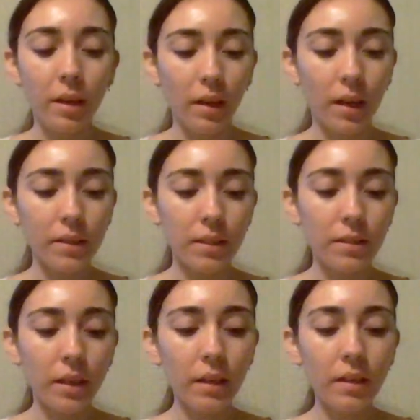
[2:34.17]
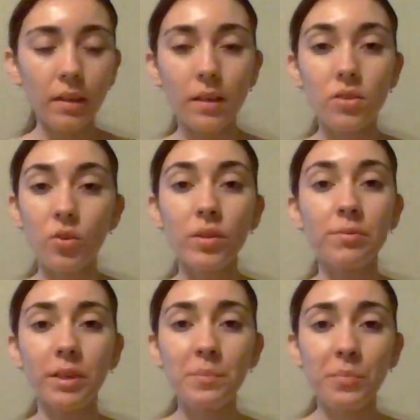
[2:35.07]
I think that it's always
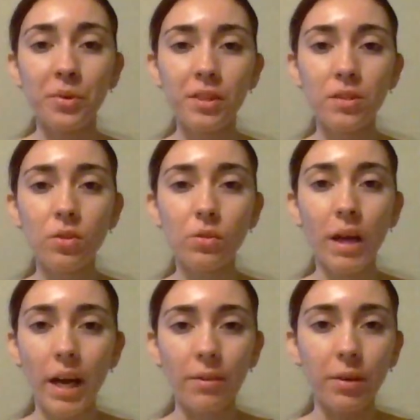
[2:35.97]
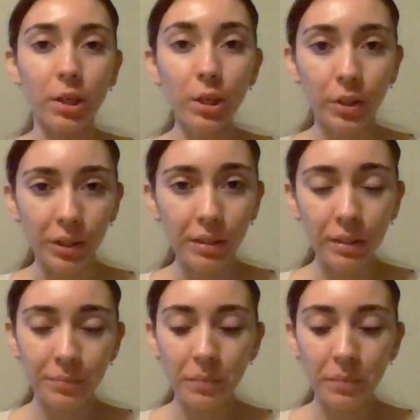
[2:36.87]
very important to have a hook